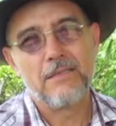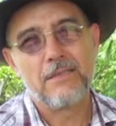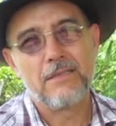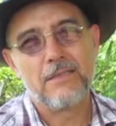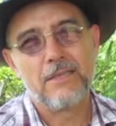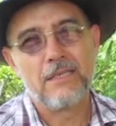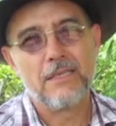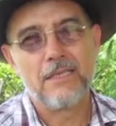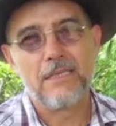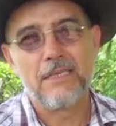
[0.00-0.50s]

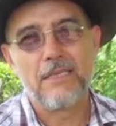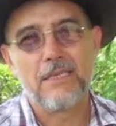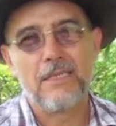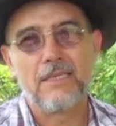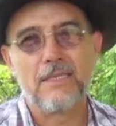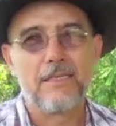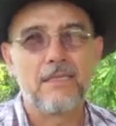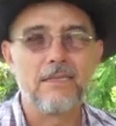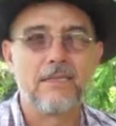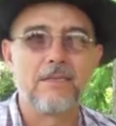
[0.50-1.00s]

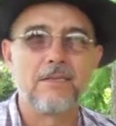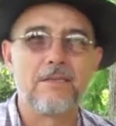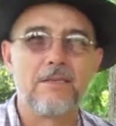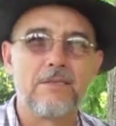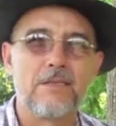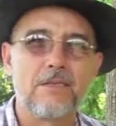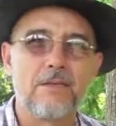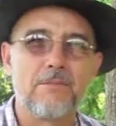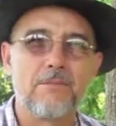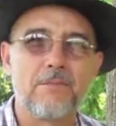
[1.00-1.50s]
thinking you know,
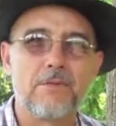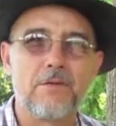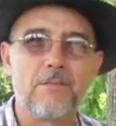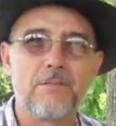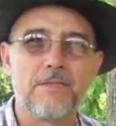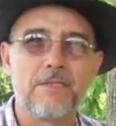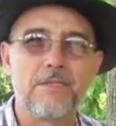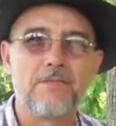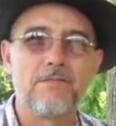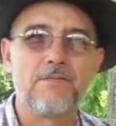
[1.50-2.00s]
a
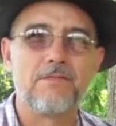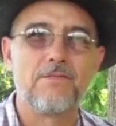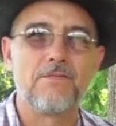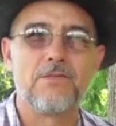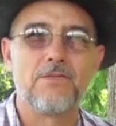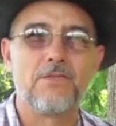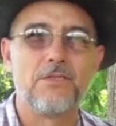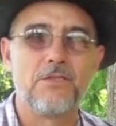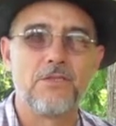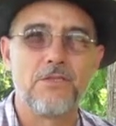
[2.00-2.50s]
promising
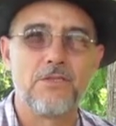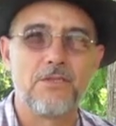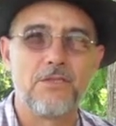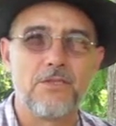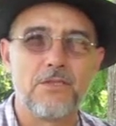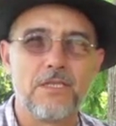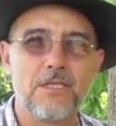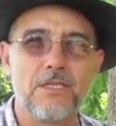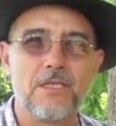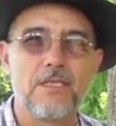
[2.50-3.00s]

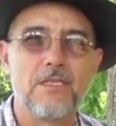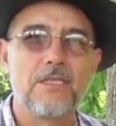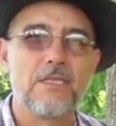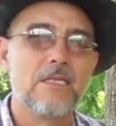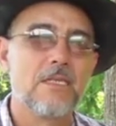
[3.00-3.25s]
future and